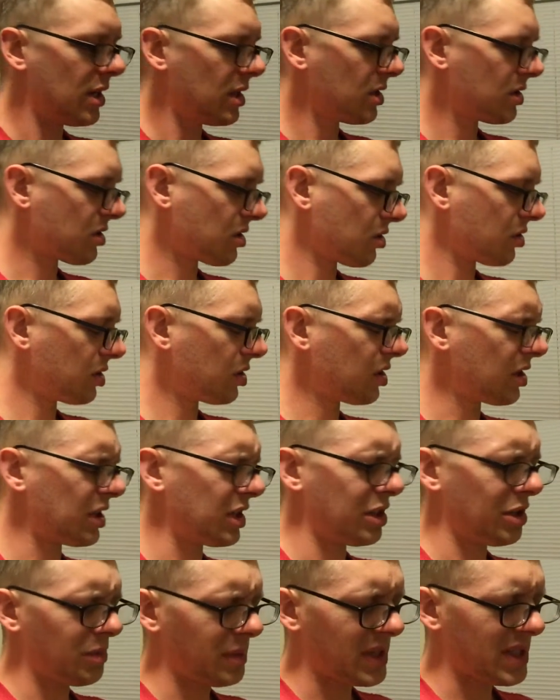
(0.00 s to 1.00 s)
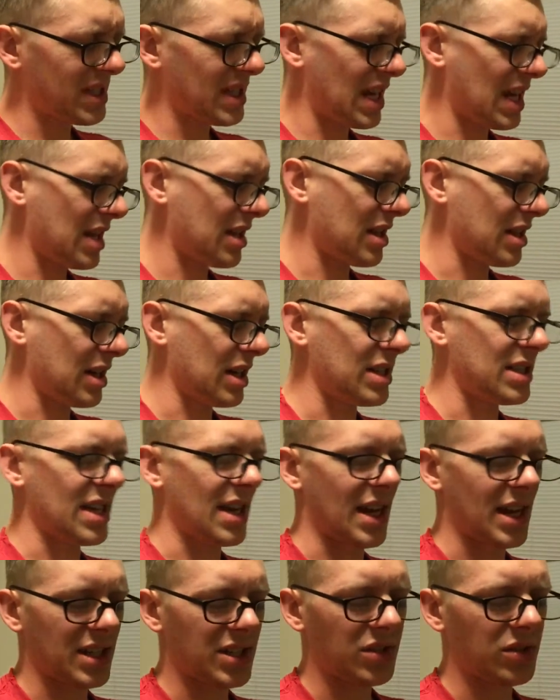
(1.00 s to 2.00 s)
So you're going to hear me say that it's an
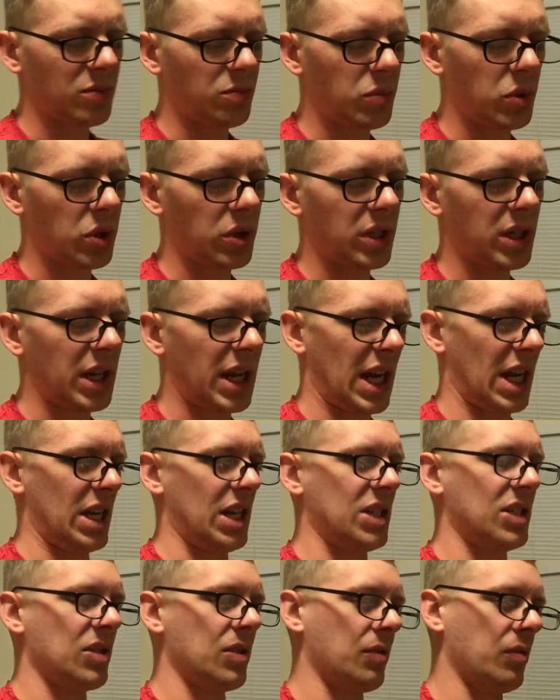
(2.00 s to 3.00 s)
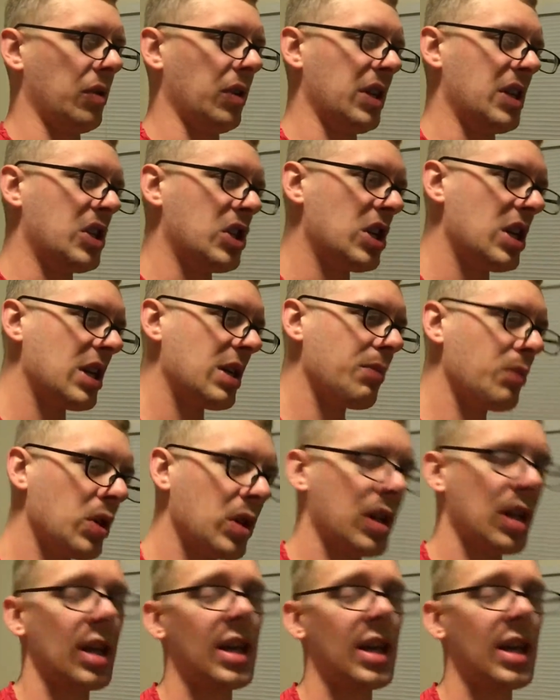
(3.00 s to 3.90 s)
excellent book and it's a really shitty book,